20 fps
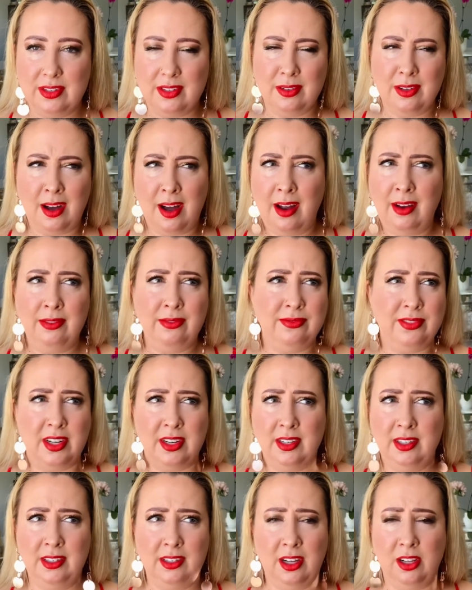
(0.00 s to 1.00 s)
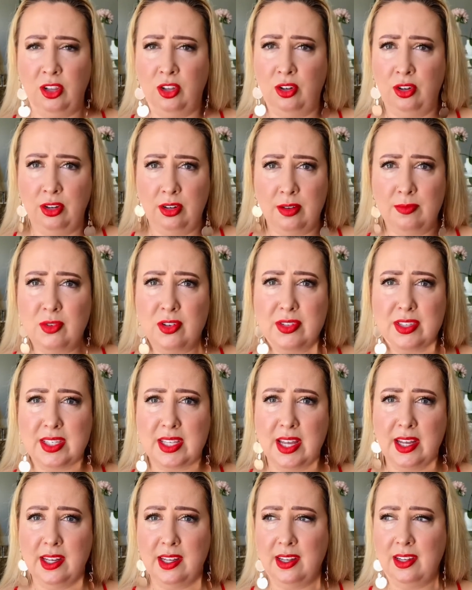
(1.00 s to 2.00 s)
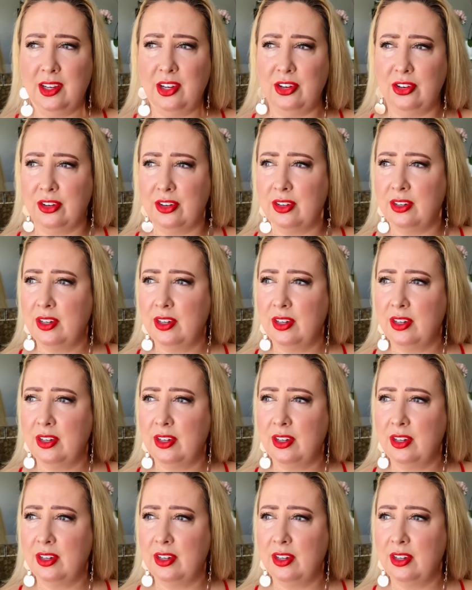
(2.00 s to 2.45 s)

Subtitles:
I've done it a lot. I'm not saying, you know,